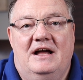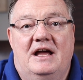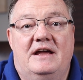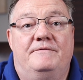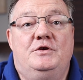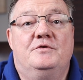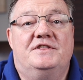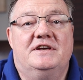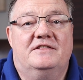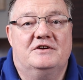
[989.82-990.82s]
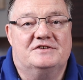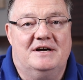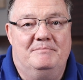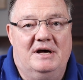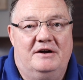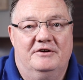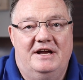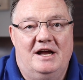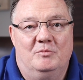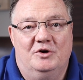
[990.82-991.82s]
If you think there's a better
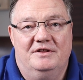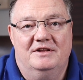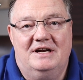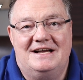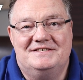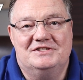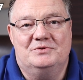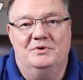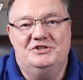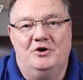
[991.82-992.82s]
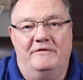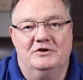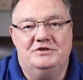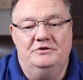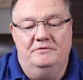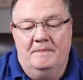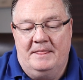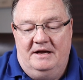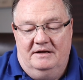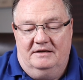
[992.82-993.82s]
camera that I should switch over to,
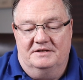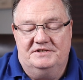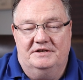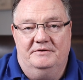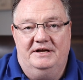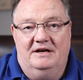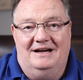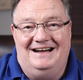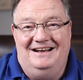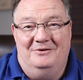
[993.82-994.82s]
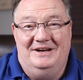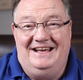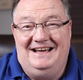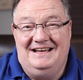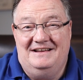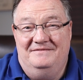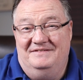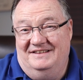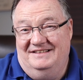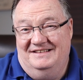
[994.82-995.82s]
considering I already
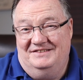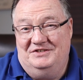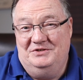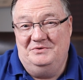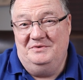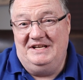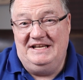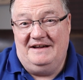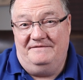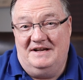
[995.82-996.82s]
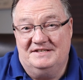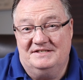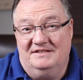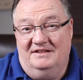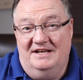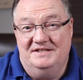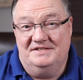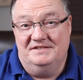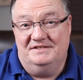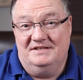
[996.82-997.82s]
have 2 EF-S
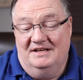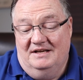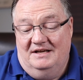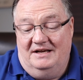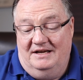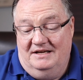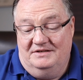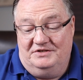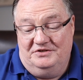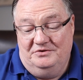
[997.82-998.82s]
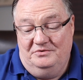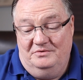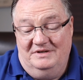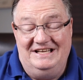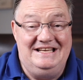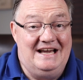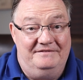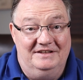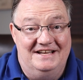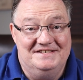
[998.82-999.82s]
lenses and 2
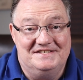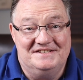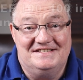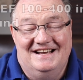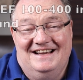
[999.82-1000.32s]
EF lenses,